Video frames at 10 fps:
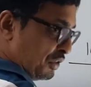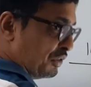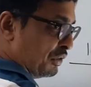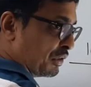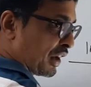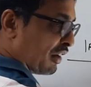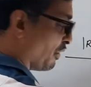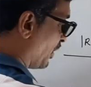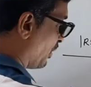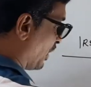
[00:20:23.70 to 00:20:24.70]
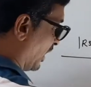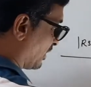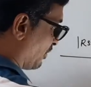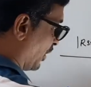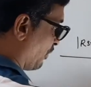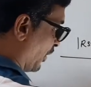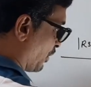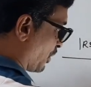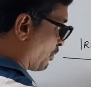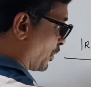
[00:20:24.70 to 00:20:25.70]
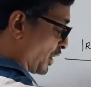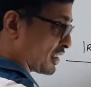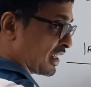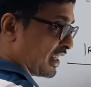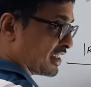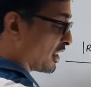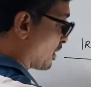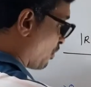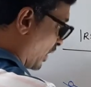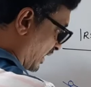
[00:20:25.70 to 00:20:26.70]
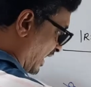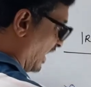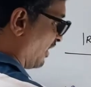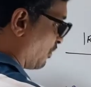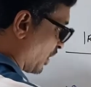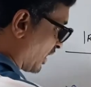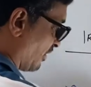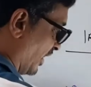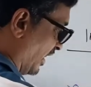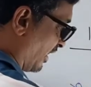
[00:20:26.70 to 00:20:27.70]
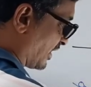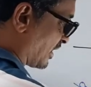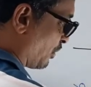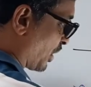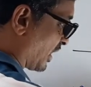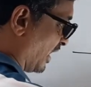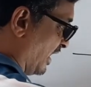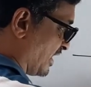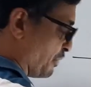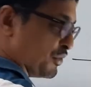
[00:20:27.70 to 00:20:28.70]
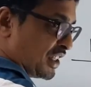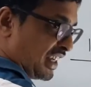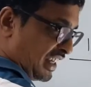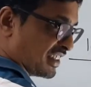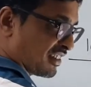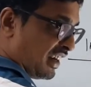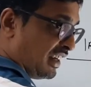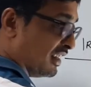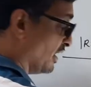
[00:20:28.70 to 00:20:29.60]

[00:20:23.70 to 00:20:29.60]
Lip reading: Okay, when you find out the potential energy or the work done, when it reaches the work done is mgh, right?